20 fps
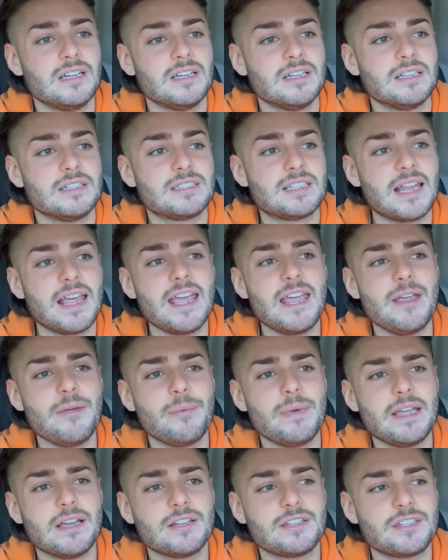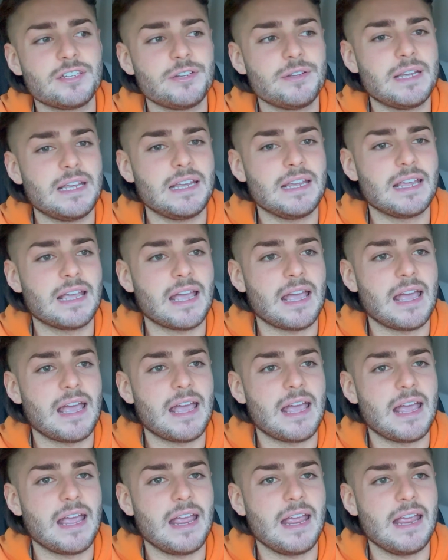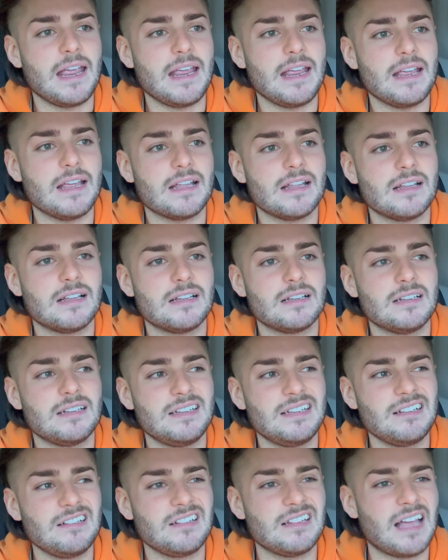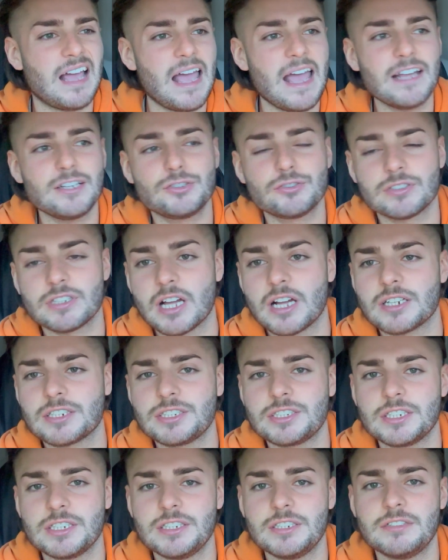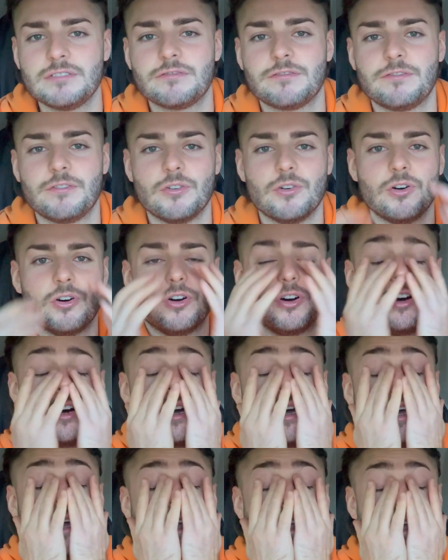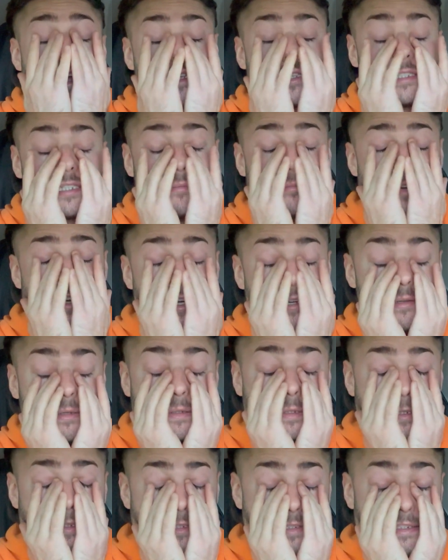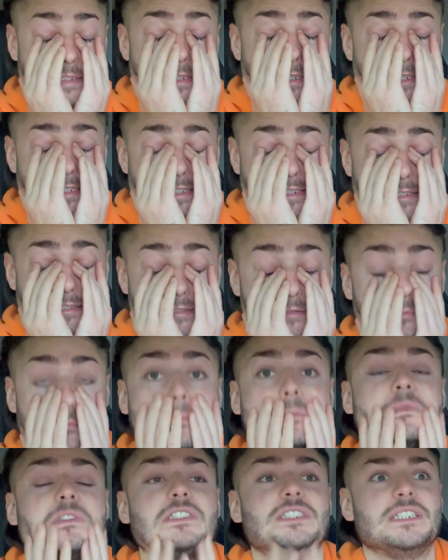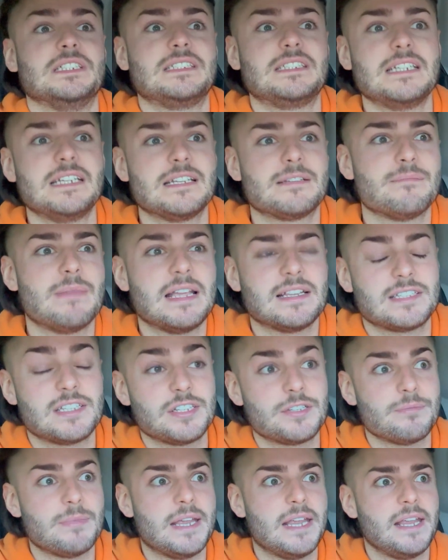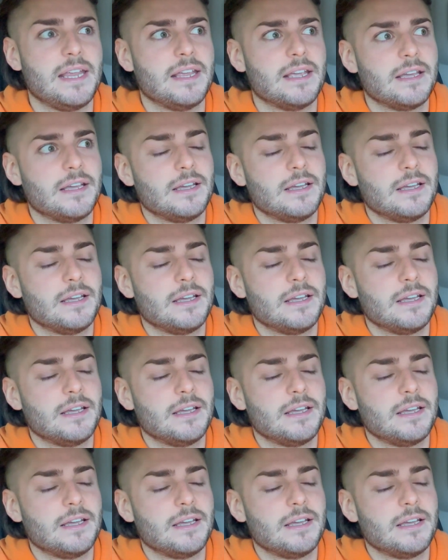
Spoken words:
Today we are doing a little hedge reduction for a customer. She did message me